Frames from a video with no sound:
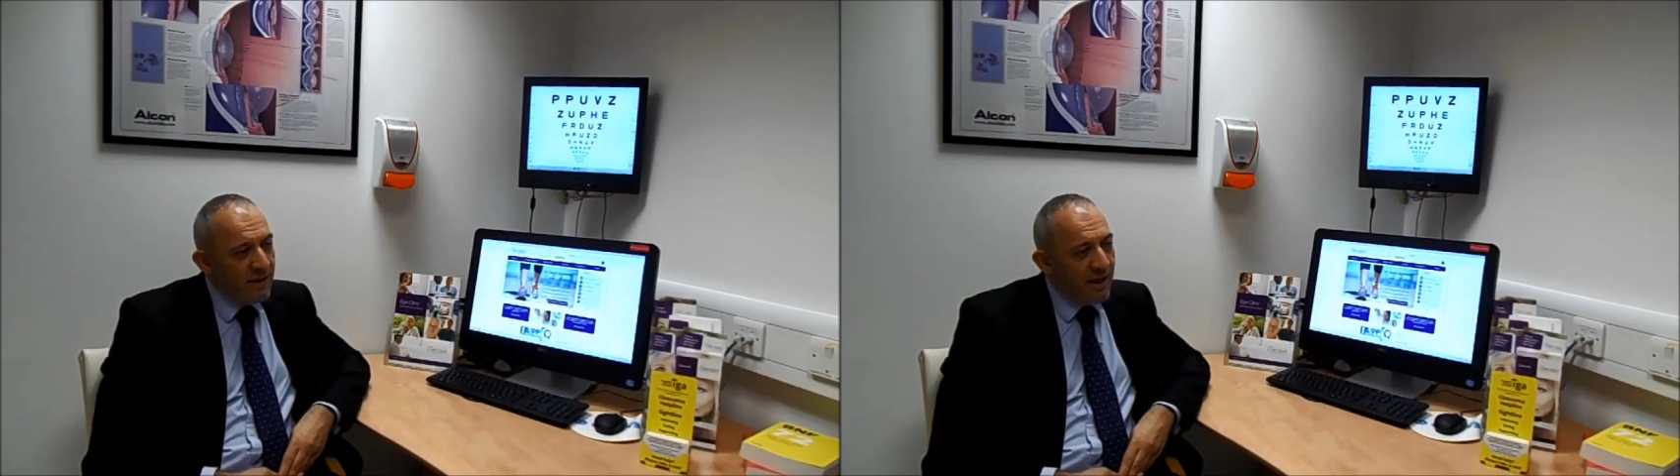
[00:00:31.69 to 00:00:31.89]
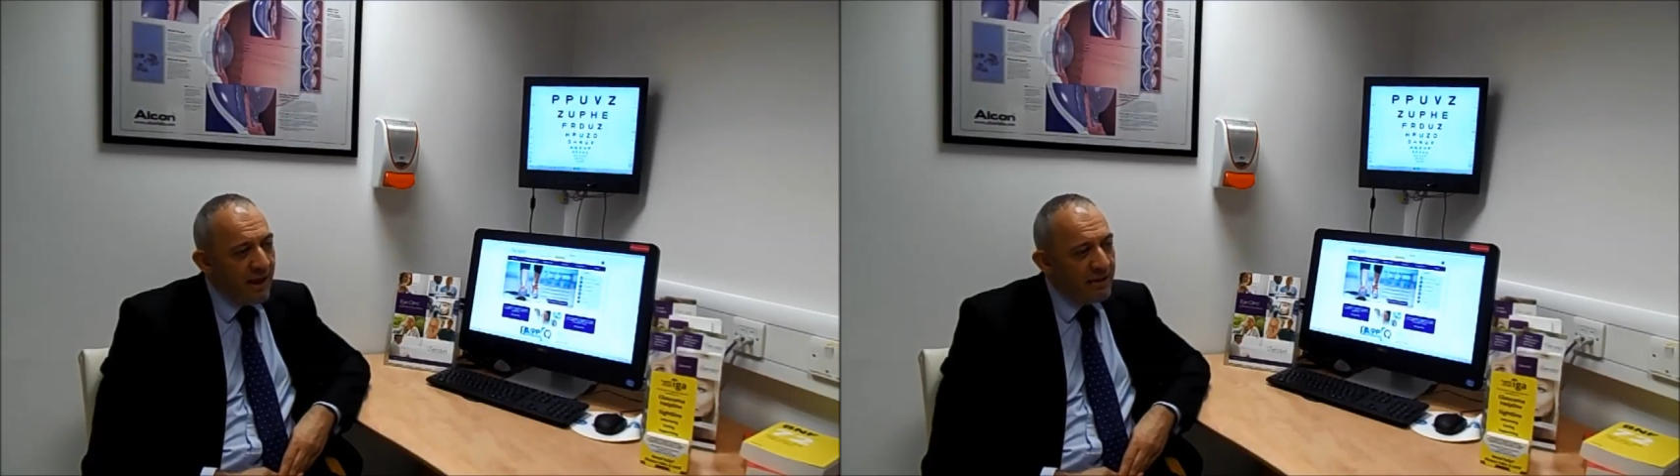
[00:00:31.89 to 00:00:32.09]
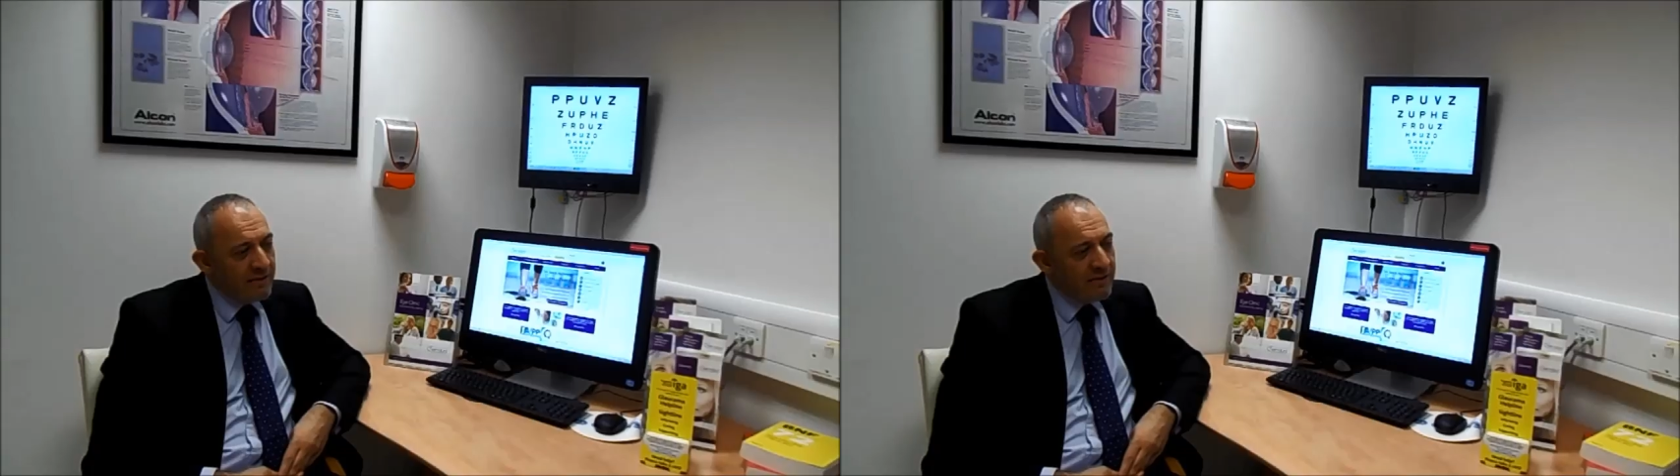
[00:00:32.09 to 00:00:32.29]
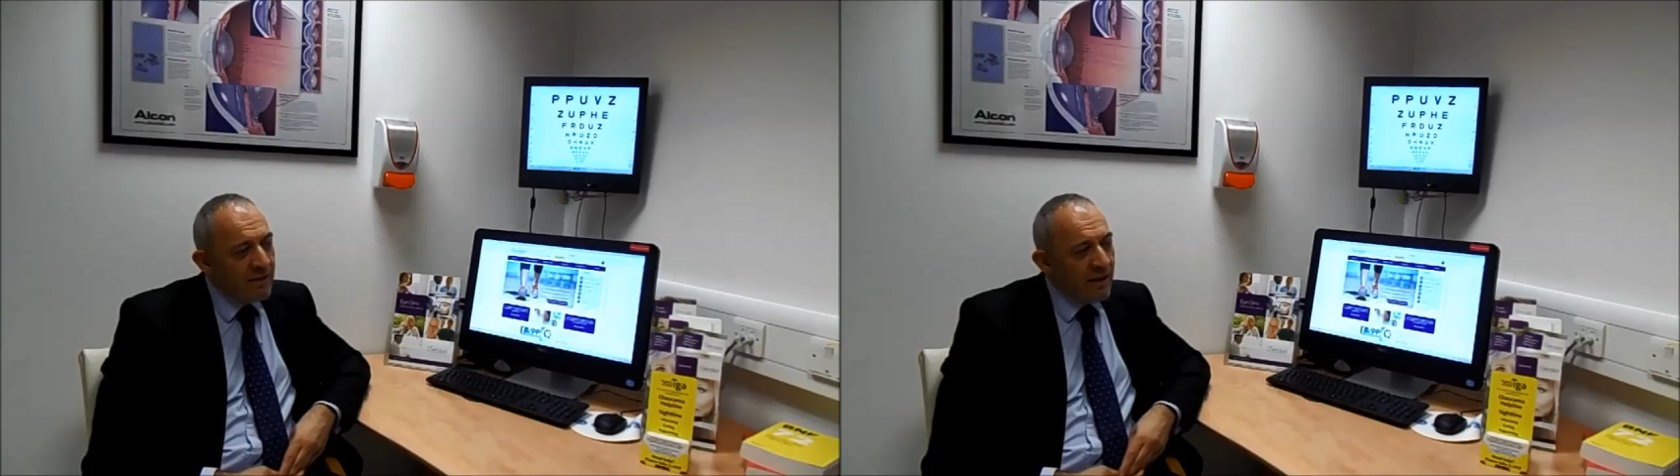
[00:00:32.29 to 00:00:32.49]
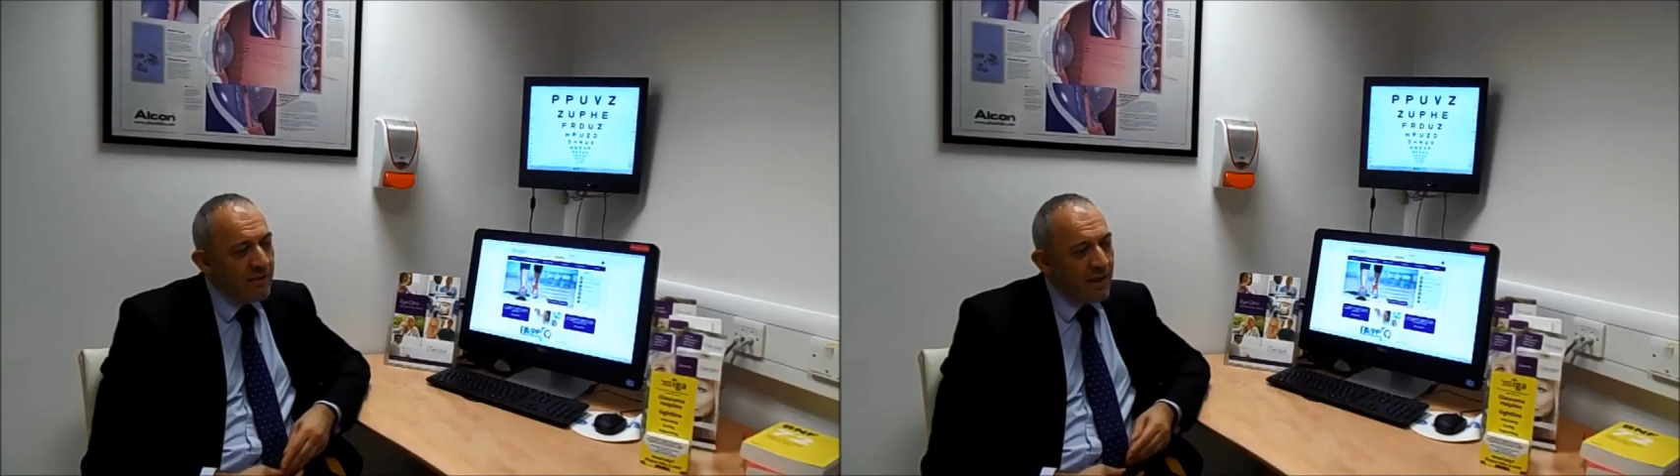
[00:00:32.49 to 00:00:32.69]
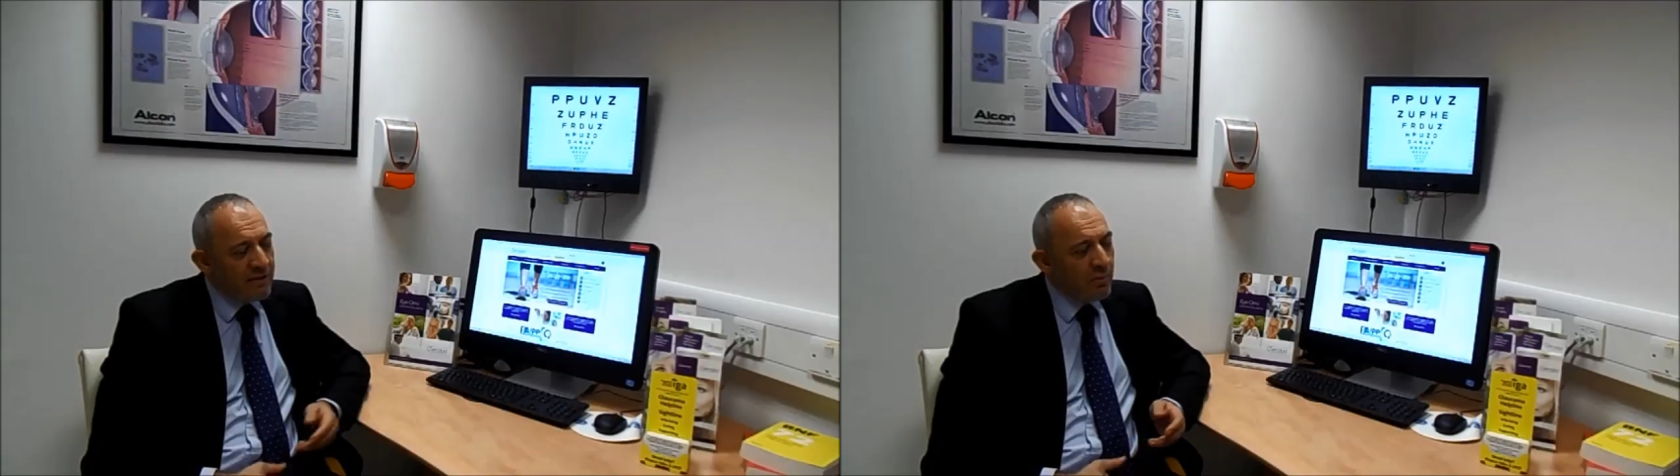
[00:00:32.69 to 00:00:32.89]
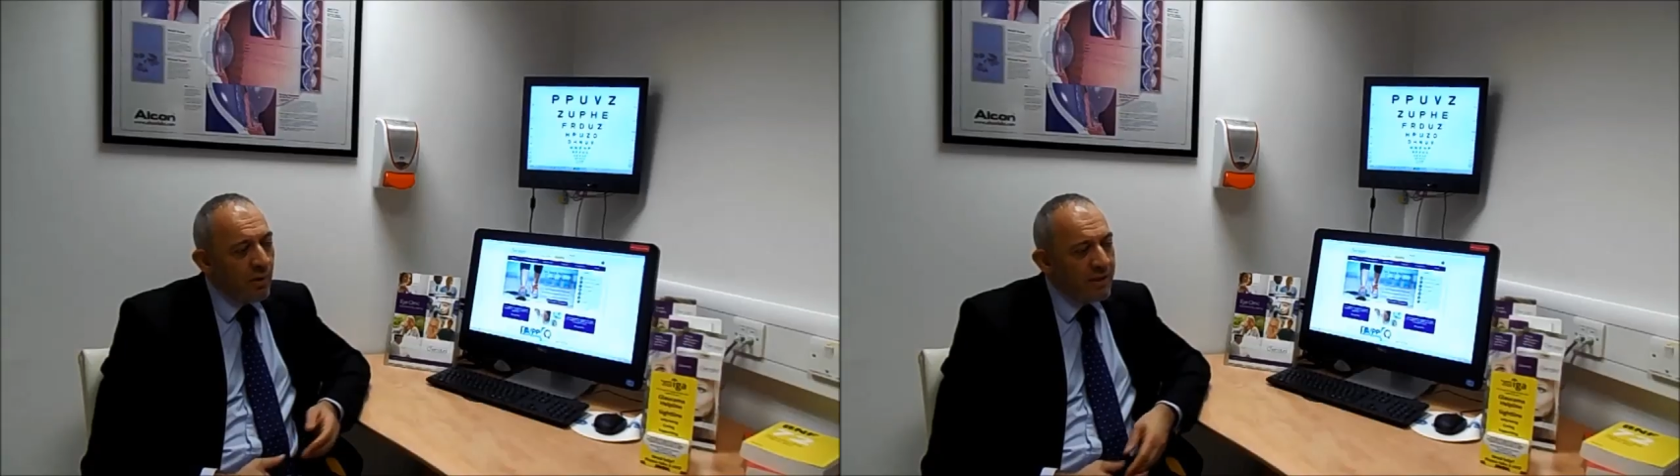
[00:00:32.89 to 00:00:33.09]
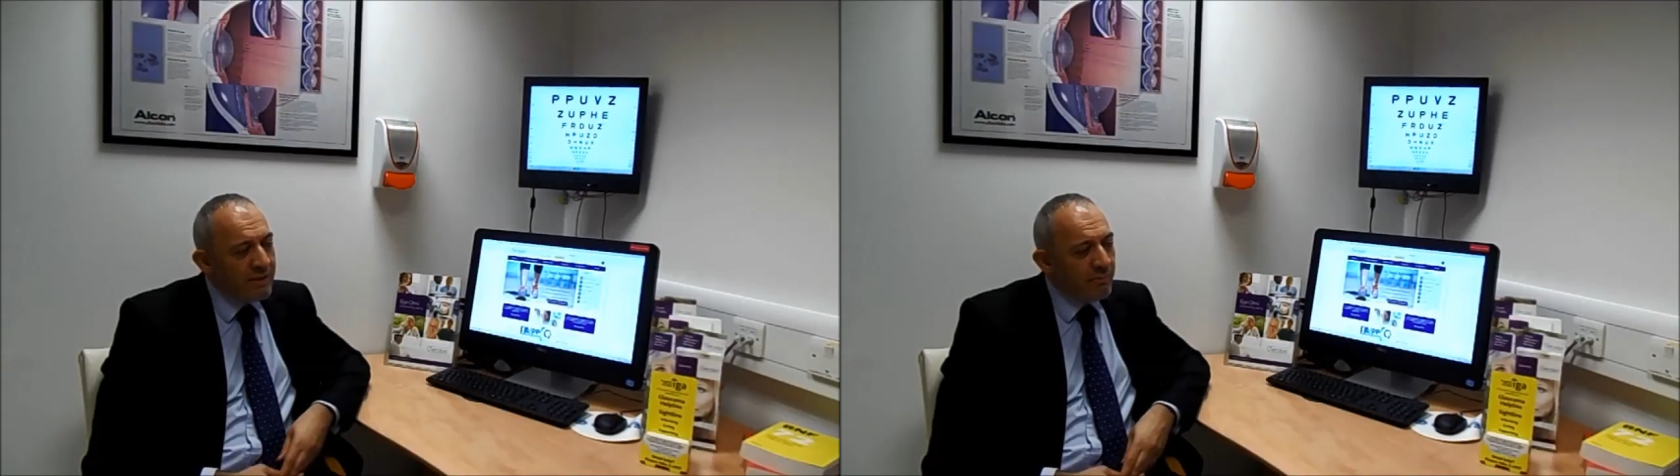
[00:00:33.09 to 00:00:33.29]
and that's why
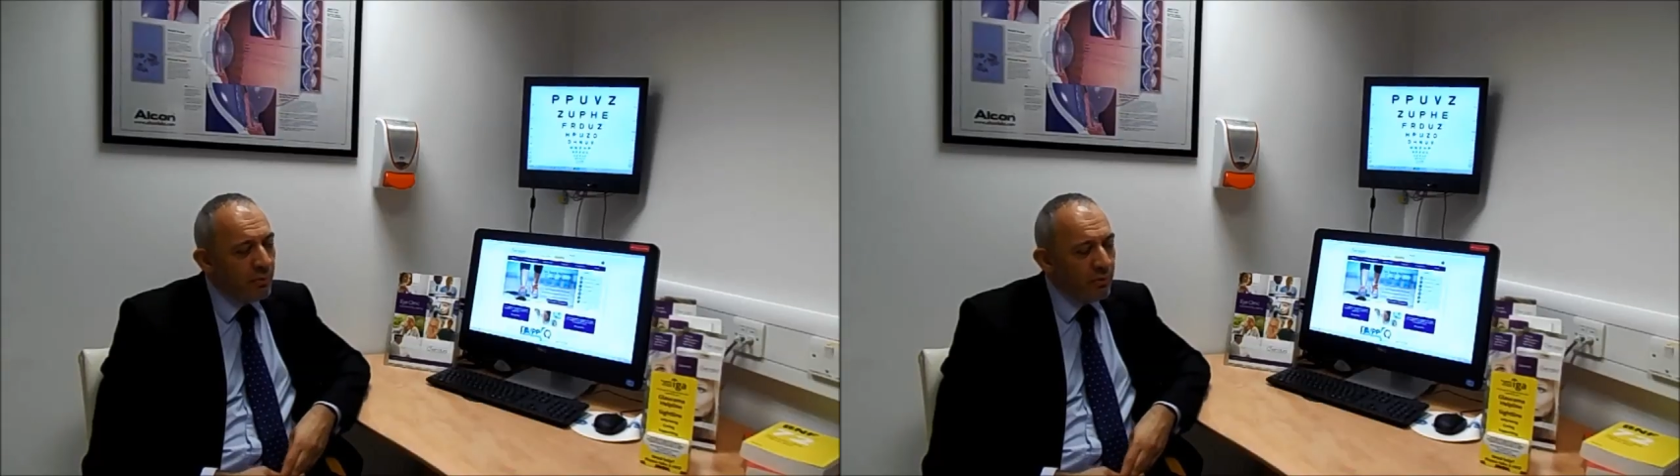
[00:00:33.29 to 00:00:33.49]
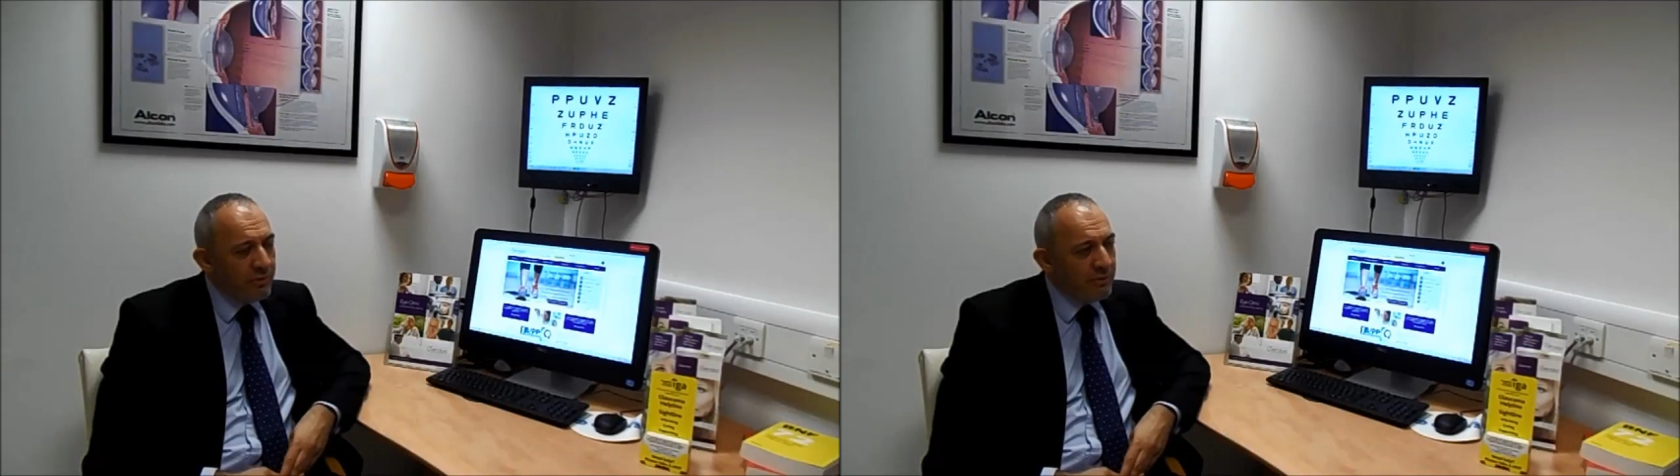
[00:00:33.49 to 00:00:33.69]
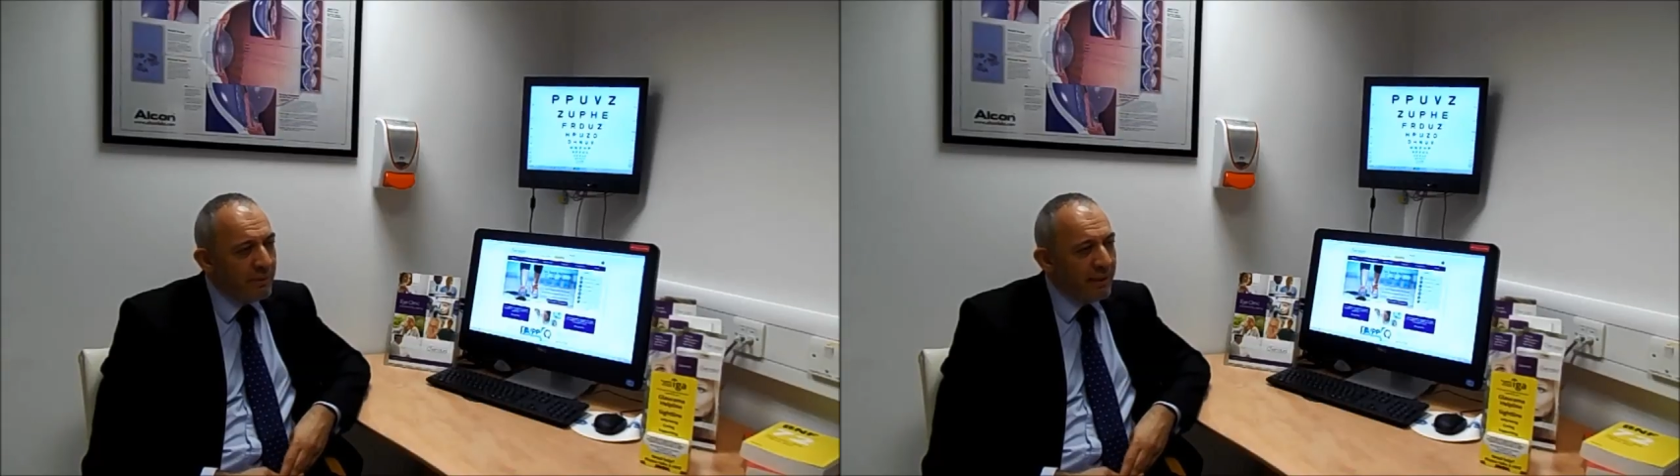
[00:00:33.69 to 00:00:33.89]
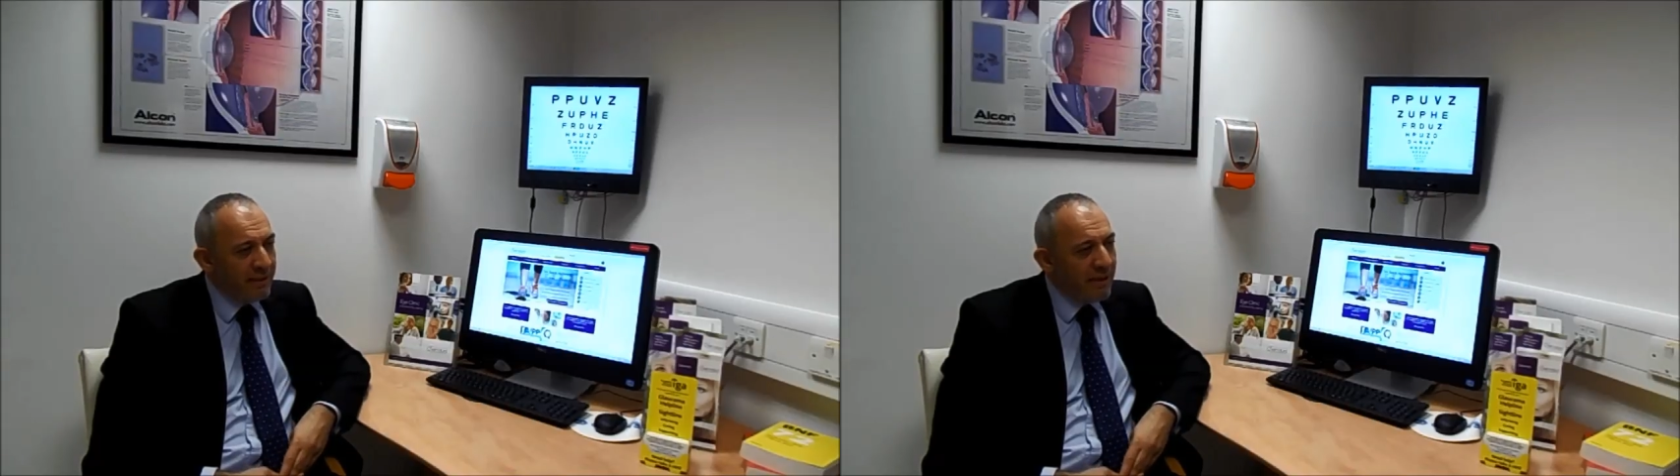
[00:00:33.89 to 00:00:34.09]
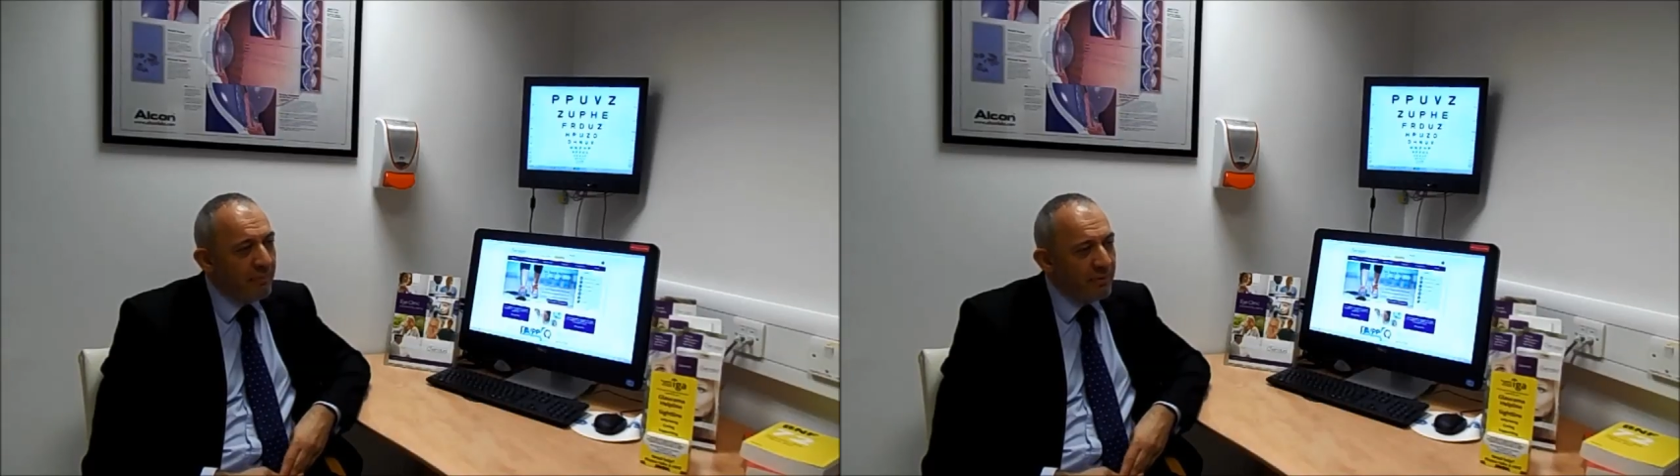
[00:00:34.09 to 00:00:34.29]
it's important to pick it up